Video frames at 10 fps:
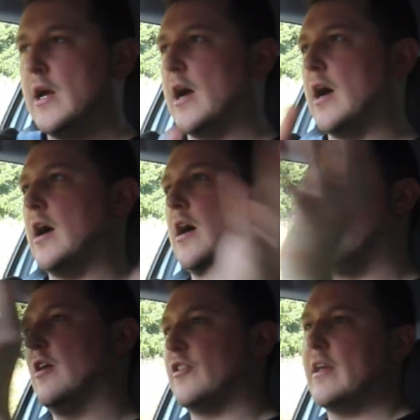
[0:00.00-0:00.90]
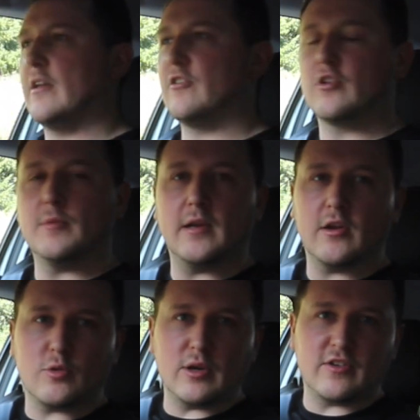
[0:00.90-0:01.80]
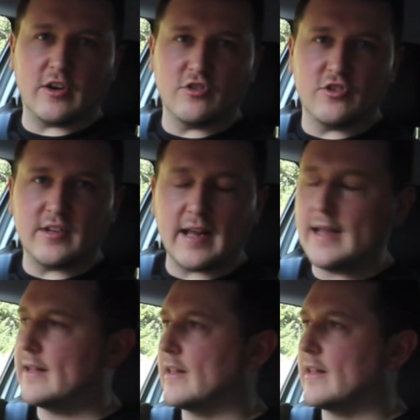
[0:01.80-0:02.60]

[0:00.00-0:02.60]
So yeah, just gonna be a nice quick session today,